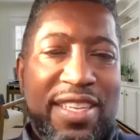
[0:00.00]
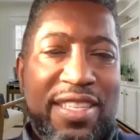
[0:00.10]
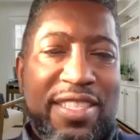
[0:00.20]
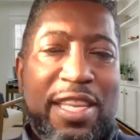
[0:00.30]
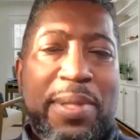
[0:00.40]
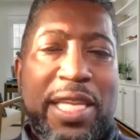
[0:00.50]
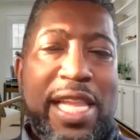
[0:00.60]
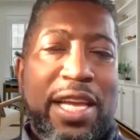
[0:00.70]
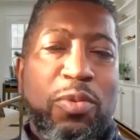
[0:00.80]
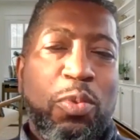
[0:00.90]
Something
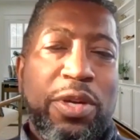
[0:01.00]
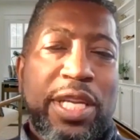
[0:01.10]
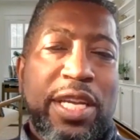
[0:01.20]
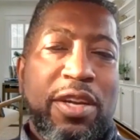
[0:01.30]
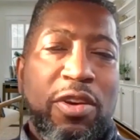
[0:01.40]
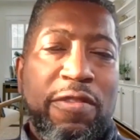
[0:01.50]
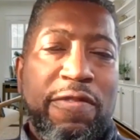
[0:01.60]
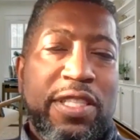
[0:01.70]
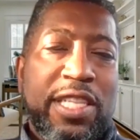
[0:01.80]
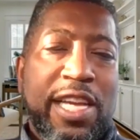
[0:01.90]
like working
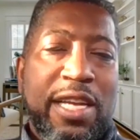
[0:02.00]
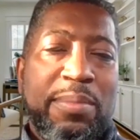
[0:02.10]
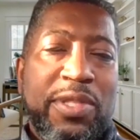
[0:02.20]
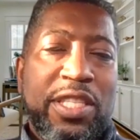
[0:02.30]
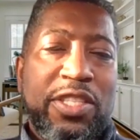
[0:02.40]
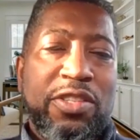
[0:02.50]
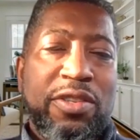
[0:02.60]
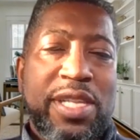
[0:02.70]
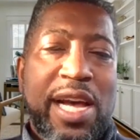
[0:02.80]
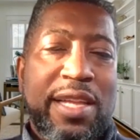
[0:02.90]
overtime since
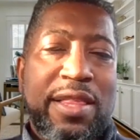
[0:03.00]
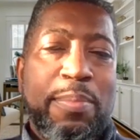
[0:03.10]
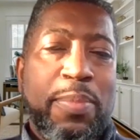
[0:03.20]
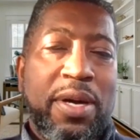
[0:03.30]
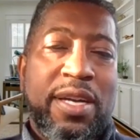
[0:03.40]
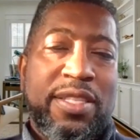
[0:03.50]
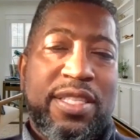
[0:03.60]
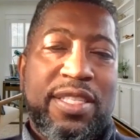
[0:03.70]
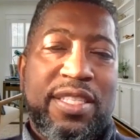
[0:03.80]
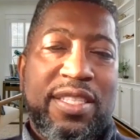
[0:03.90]
you're not the
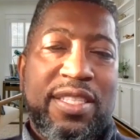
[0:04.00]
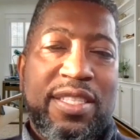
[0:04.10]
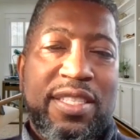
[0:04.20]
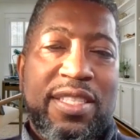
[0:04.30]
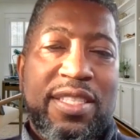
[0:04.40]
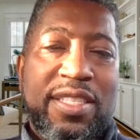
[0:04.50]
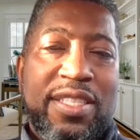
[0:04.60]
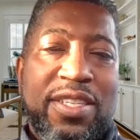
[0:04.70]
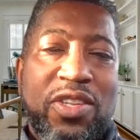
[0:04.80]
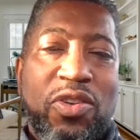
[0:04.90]
boss,
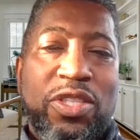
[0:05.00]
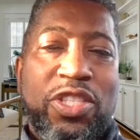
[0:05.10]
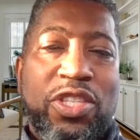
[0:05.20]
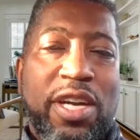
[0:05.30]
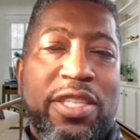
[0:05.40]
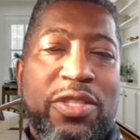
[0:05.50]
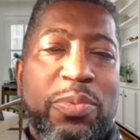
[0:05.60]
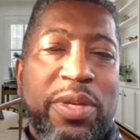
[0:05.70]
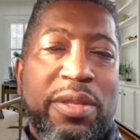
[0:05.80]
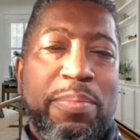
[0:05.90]
or charged
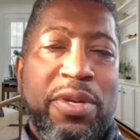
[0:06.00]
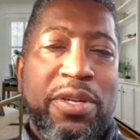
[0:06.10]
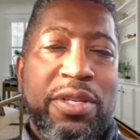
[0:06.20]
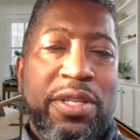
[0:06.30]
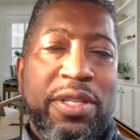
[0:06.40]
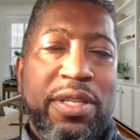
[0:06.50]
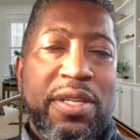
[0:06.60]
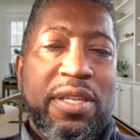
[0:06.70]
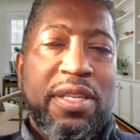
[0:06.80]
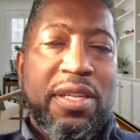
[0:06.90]
with murder
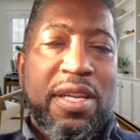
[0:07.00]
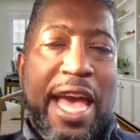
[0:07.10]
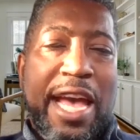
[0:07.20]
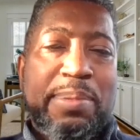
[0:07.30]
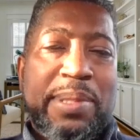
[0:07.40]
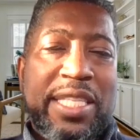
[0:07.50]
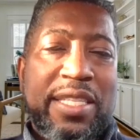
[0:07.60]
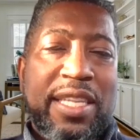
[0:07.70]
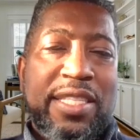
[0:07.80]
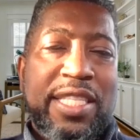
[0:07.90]
absent
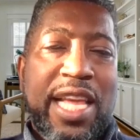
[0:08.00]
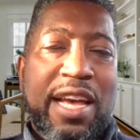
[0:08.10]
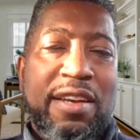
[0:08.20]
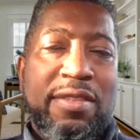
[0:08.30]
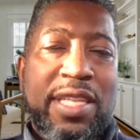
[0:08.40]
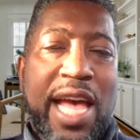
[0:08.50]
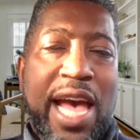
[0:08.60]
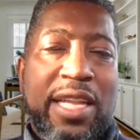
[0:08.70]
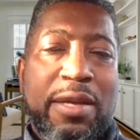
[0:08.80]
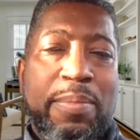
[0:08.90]
a sound
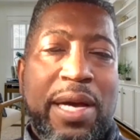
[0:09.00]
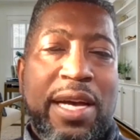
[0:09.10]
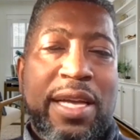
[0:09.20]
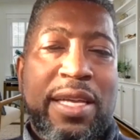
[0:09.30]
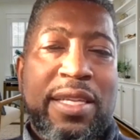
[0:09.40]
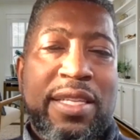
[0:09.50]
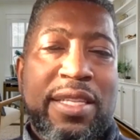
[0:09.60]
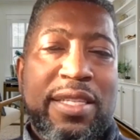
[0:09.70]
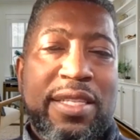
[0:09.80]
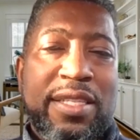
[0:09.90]
alibi,
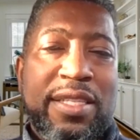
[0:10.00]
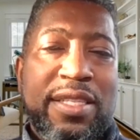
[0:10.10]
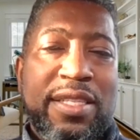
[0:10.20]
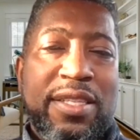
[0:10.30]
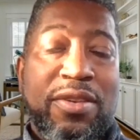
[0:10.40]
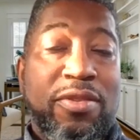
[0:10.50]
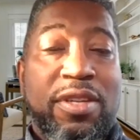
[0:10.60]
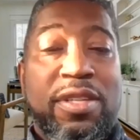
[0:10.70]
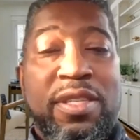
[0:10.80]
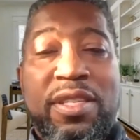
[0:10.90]

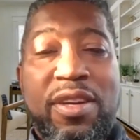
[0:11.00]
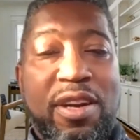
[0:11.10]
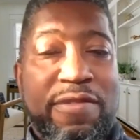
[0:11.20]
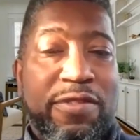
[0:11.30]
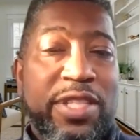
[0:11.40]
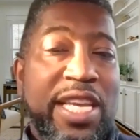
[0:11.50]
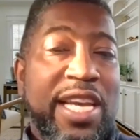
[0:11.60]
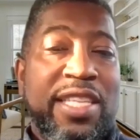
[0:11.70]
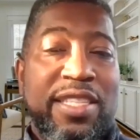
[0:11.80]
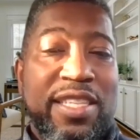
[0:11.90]
or awful
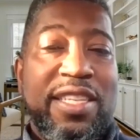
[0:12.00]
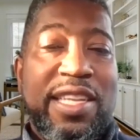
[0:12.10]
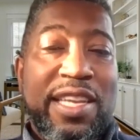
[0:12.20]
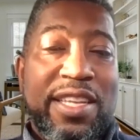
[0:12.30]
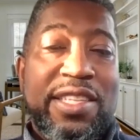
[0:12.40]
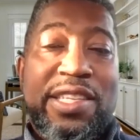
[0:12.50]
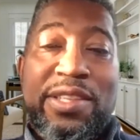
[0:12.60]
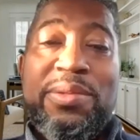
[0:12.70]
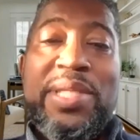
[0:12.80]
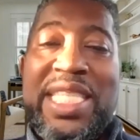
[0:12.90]
yet,
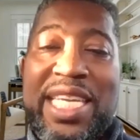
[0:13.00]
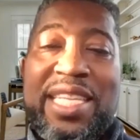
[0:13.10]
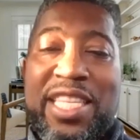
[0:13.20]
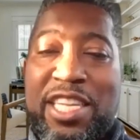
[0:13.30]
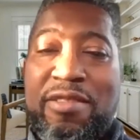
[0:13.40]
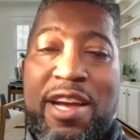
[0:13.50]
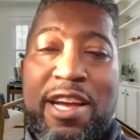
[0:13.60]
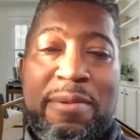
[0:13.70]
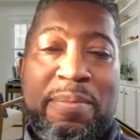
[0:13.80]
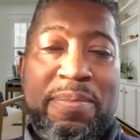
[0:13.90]
you did the crime.